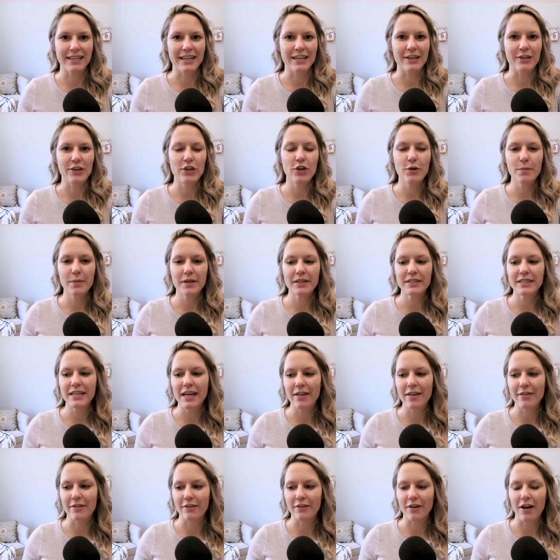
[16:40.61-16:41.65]
in humans
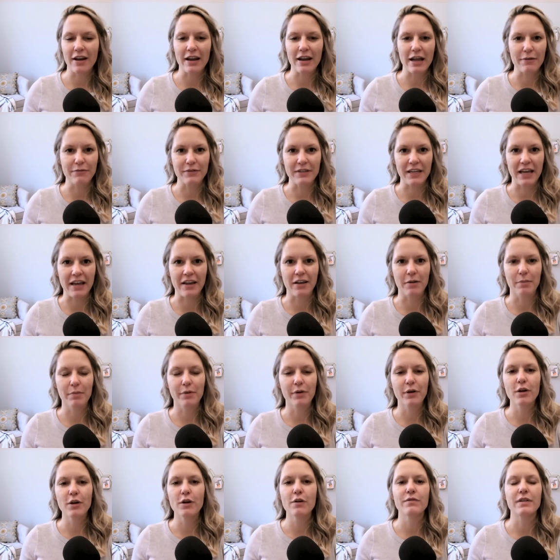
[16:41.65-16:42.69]
yet. They're not F D A
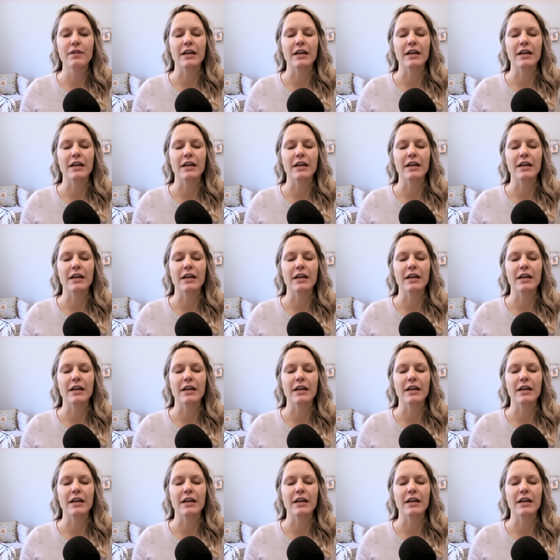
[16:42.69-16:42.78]
approved.